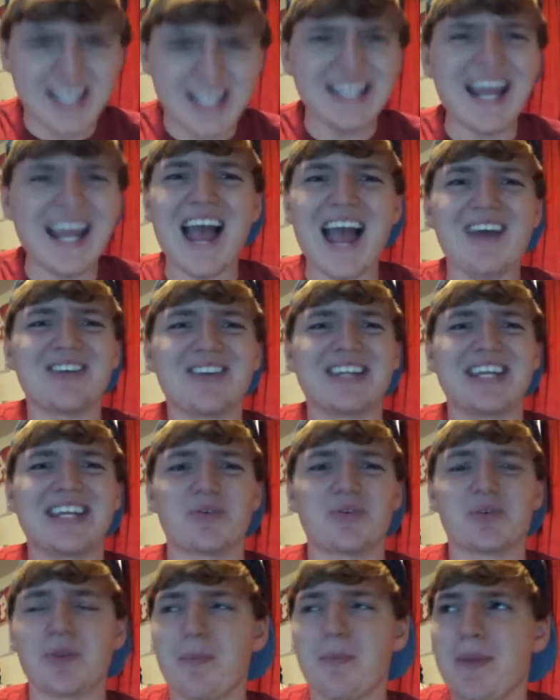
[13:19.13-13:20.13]
get out of
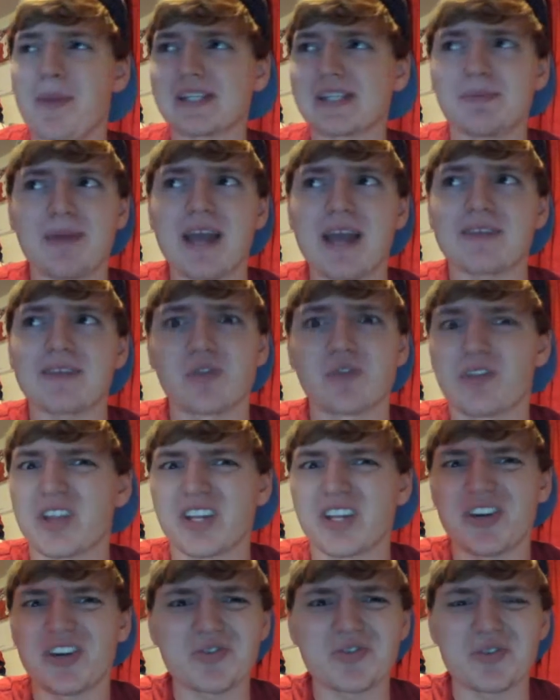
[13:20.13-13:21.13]
here with the best backfield in
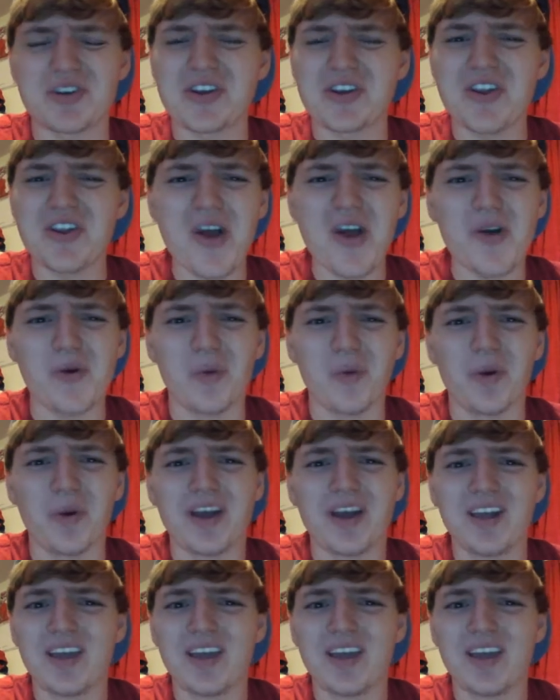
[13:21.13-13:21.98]
the country. No.